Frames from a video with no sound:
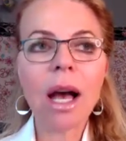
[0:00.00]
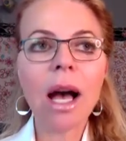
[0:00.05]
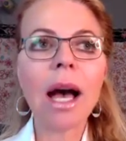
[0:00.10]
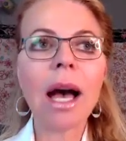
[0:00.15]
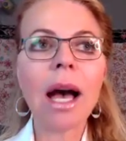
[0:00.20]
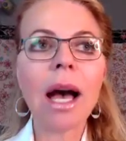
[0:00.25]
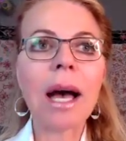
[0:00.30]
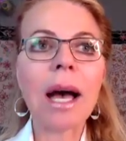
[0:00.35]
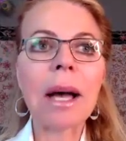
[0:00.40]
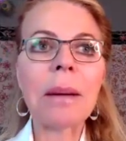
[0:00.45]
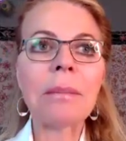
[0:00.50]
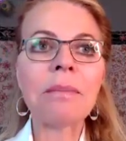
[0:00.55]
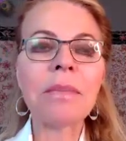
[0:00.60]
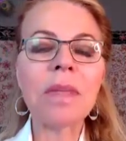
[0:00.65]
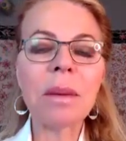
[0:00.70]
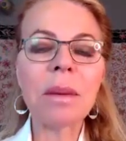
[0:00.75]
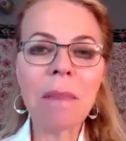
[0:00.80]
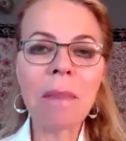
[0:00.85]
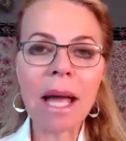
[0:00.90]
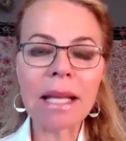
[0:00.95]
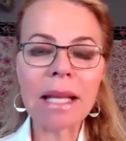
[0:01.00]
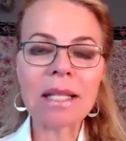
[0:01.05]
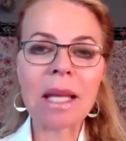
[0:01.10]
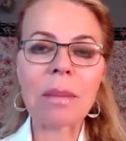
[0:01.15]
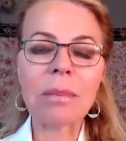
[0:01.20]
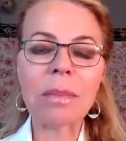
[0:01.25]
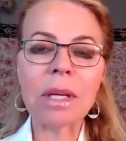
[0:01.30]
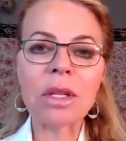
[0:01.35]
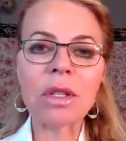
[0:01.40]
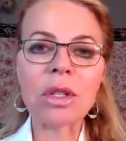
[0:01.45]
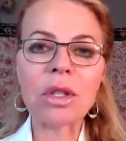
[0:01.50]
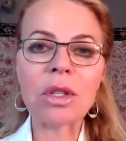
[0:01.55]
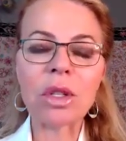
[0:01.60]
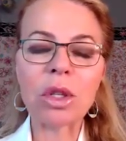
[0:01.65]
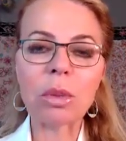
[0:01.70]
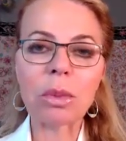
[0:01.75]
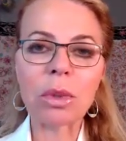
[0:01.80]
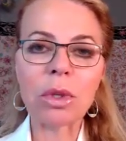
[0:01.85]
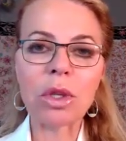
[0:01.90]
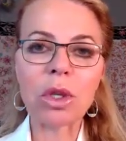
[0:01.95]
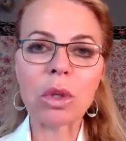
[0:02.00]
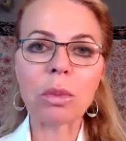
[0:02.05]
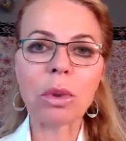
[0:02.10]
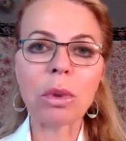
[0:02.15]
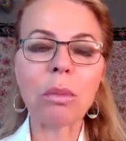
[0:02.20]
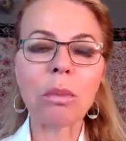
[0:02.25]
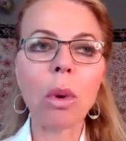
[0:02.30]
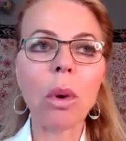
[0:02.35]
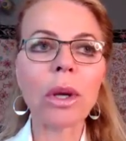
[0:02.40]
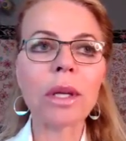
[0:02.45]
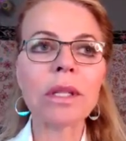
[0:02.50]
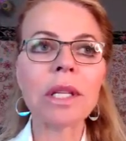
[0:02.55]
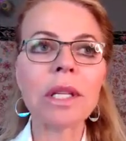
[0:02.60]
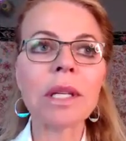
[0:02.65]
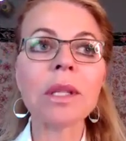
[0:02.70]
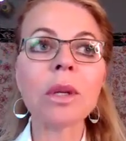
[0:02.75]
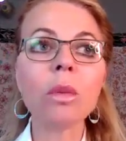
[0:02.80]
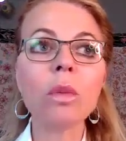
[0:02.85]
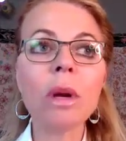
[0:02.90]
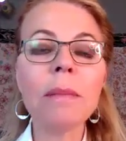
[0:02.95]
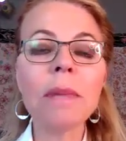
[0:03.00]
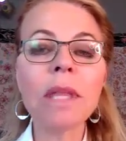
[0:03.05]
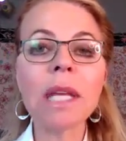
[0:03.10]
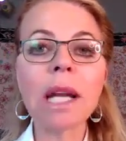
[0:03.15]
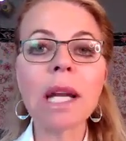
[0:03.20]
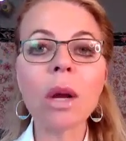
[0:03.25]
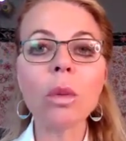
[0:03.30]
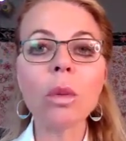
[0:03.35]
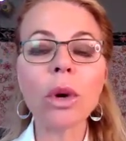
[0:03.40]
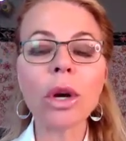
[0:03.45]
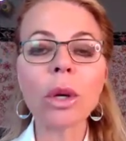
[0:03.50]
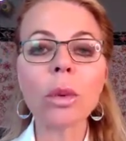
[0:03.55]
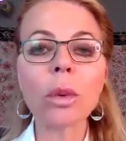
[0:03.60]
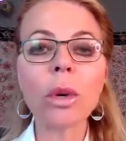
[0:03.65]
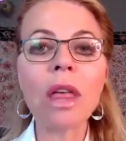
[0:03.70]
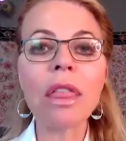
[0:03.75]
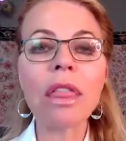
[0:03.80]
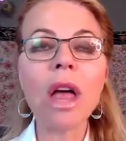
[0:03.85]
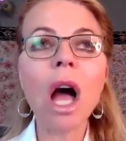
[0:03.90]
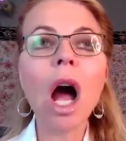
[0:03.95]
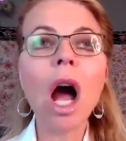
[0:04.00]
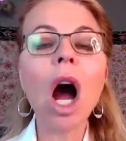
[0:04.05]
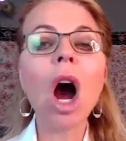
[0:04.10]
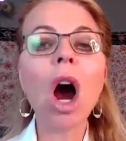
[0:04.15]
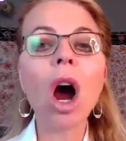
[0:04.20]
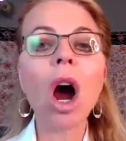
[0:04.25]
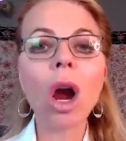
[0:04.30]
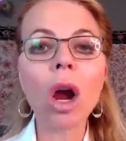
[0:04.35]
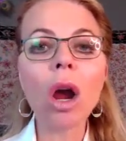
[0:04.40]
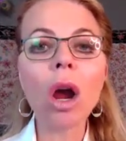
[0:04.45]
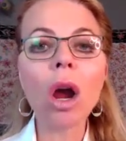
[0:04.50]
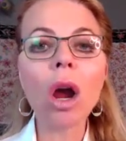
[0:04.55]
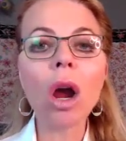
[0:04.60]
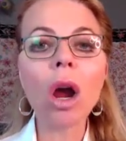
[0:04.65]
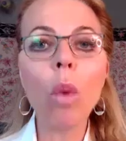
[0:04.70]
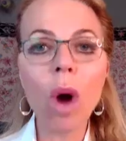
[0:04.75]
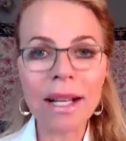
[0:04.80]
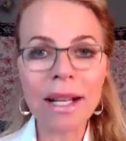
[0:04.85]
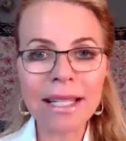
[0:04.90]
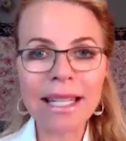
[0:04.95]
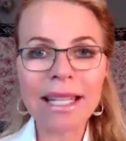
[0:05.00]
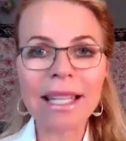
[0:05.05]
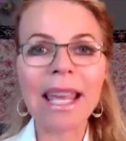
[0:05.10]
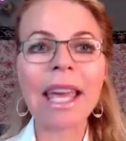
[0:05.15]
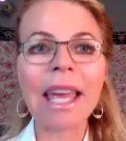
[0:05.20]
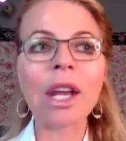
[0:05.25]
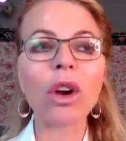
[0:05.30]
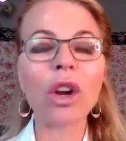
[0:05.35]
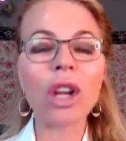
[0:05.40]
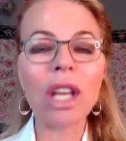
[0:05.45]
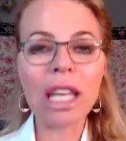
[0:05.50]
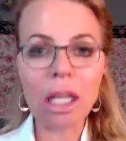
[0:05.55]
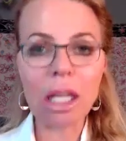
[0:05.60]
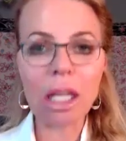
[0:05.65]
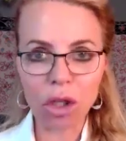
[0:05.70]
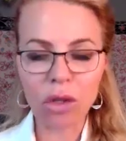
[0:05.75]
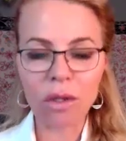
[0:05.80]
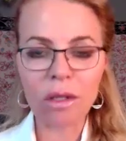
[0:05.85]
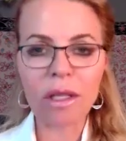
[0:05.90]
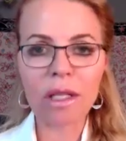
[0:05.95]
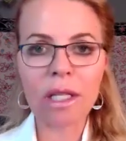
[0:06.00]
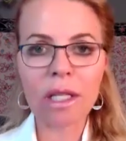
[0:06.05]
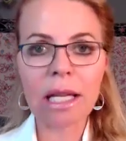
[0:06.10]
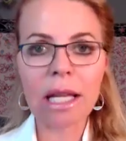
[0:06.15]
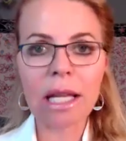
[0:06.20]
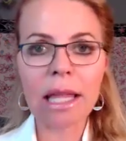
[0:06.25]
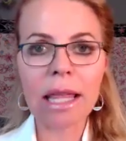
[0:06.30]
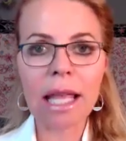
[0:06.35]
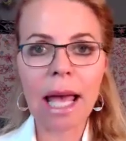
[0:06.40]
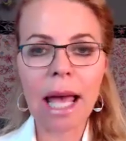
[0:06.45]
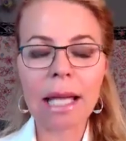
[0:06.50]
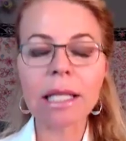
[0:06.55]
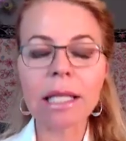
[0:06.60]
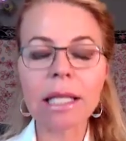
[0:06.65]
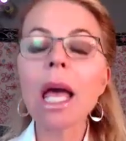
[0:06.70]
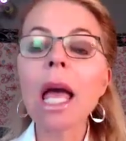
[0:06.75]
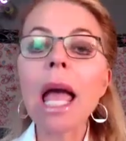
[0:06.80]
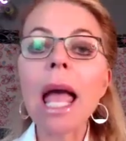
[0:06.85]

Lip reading: The mindset piece is super, super important. And the women that I work with are wanting and are interested in that.